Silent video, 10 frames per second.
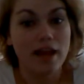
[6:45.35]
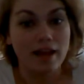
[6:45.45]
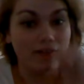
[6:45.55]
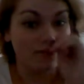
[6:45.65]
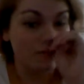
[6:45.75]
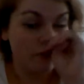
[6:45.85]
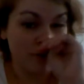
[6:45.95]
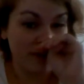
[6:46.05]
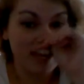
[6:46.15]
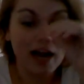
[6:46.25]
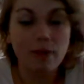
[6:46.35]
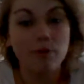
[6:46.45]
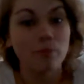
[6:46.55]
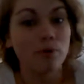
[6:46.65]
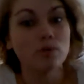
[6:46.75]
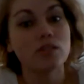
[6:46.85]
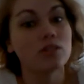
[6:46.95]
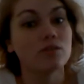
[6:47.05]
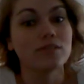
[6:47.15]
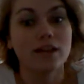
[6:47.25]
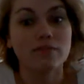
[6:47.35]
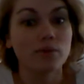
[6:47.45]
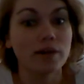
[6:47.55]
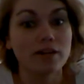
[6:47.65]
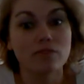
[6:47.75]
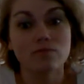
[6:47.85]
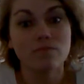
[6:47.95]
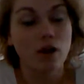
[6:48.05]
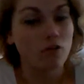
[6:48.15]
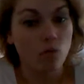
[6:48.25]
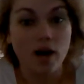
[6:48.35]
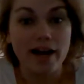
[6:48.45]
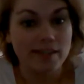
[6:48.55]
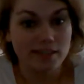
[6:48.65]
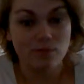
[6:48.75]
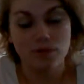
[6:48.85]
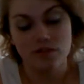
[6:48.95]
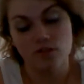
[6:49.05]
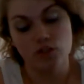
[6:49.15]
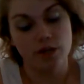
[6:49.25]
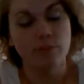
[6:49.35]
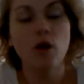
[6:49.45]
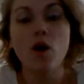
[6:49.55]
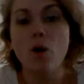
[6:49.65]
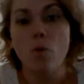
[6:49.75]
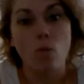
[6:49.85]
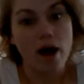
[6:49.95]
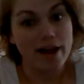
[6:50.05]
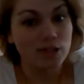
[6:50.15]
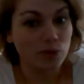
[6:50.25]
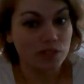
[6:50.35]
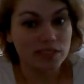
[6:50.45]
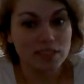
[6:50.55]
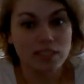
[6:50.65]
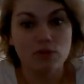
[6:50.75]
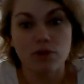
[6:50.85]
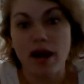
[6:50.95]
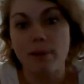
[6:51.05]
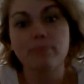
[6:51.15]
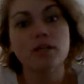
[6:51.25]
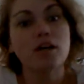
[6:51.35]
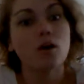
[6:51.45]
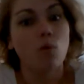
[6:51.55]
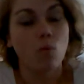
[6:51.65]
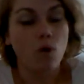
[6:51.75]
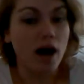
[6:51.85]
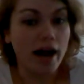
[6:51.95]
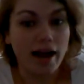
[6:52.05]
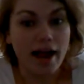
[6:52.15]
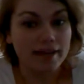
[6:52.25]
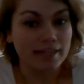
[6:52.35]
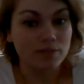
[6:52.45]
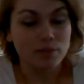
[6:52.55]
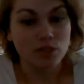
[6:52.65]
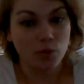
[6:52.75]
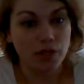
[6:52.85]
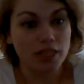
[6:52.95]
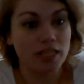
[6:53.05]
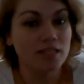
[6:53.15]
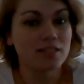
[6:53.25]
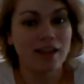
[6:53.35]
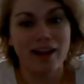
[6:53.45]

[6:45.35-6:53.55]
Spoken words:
And for me, I put Post-it notes everywhere of why I need to be in the gym, why I don't need to eat crap, why I need to be doing this.